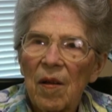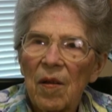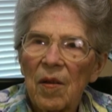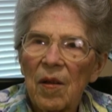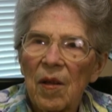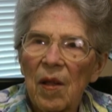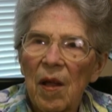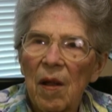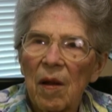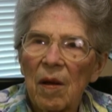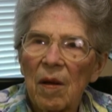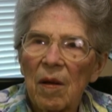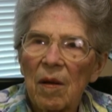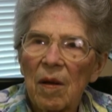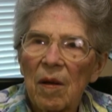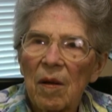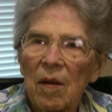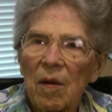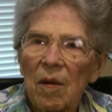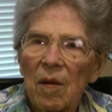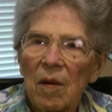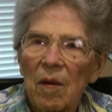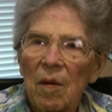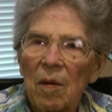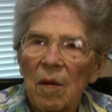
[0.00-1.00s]
that
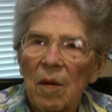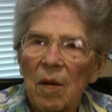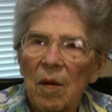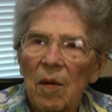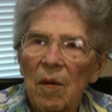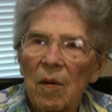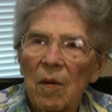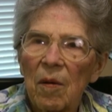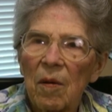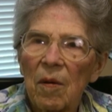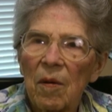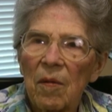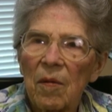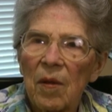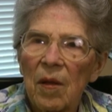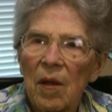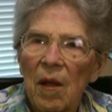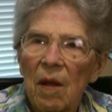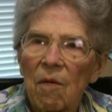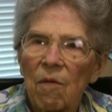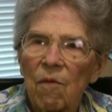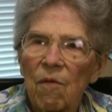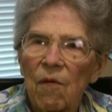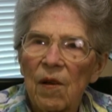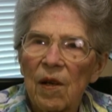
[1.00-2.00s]

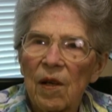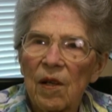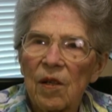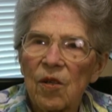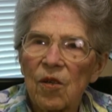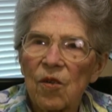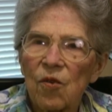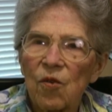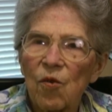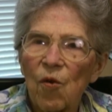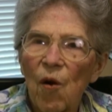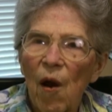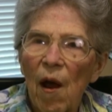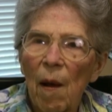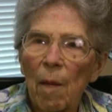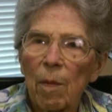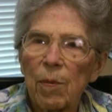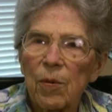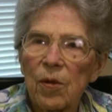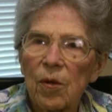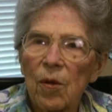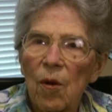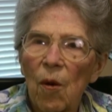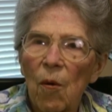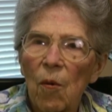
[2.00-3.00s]
they fixed
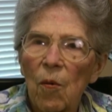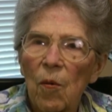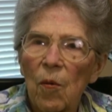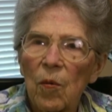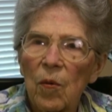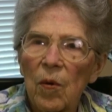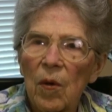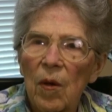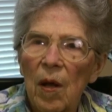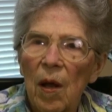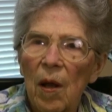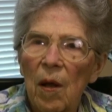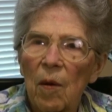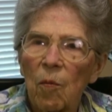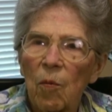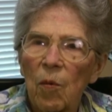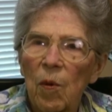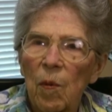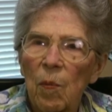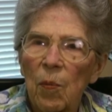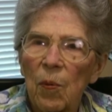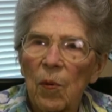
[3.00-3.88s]
straps on and we